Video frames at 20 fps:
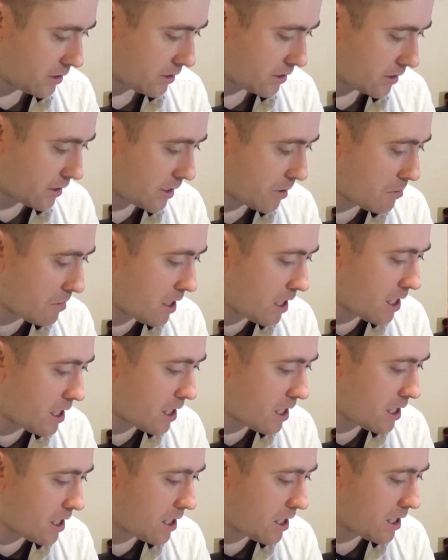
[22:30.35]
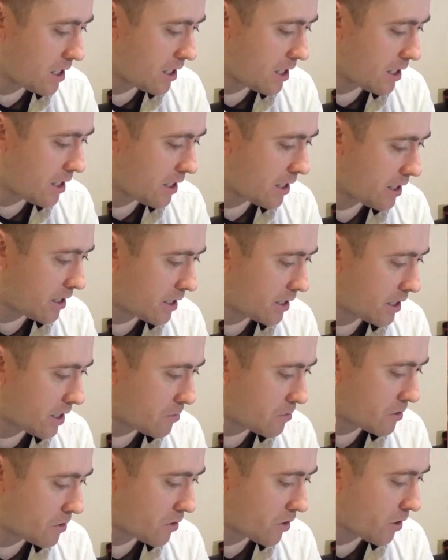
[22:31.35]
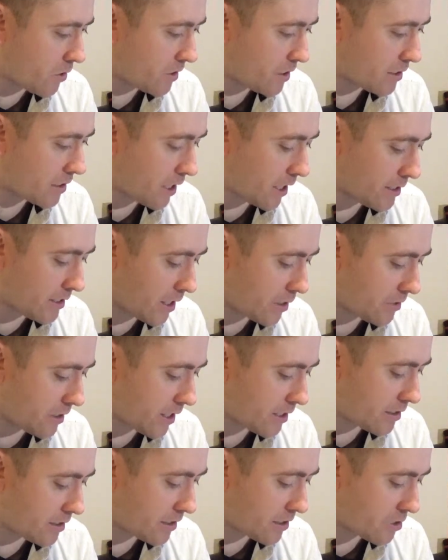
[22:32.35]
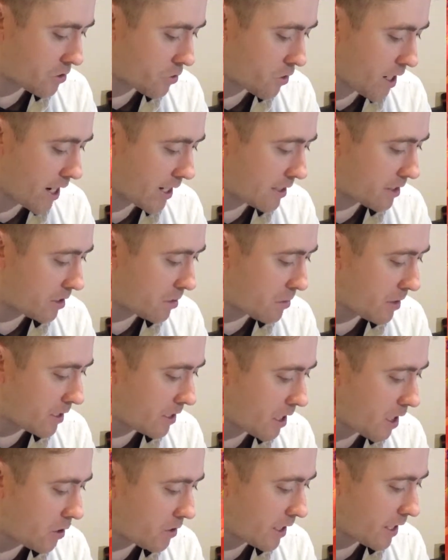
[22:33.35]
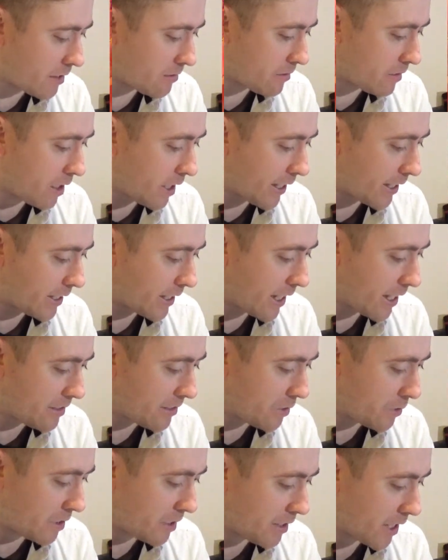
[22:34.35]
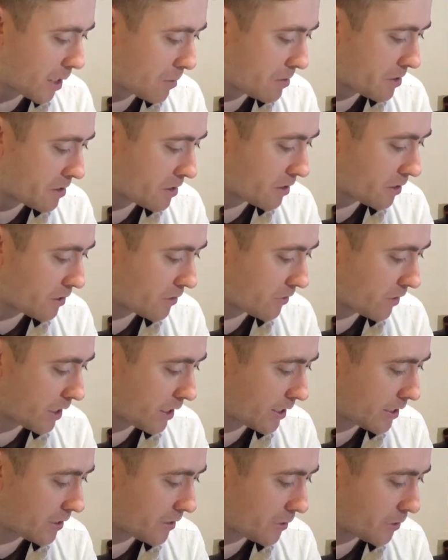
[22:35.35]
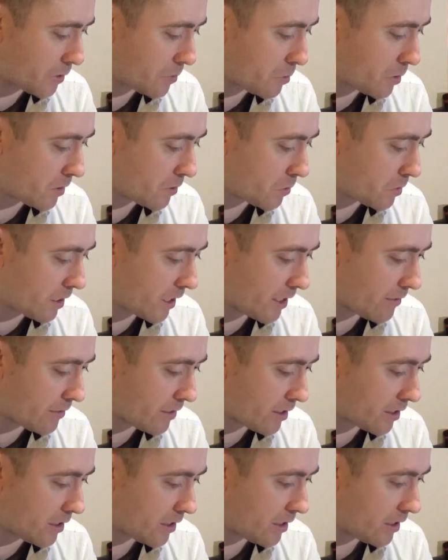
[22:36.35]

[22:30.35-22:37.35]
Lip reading: Come on! I'm just throwing these guys out there to distract them. I know that knight can't do any damage to those flying dudes, but whatever.